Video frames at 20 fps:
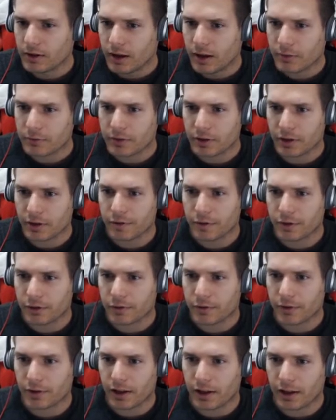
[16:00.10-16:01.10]
I'm trying to
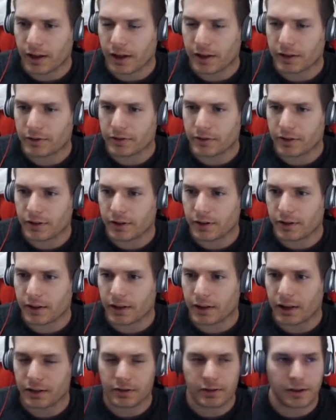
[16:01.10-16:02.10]
fish for that last
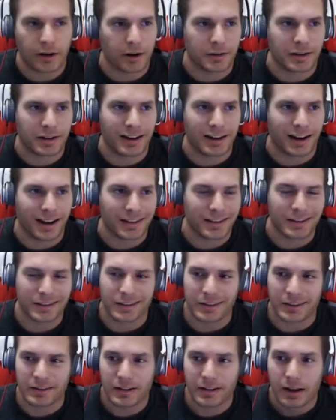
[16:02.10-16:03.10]
cards of
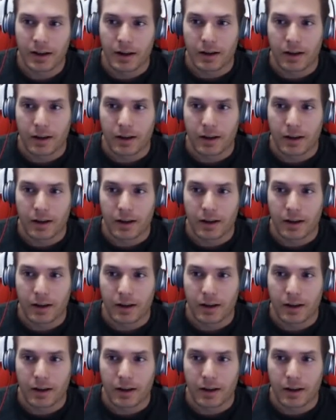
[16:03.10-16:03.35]
consonants.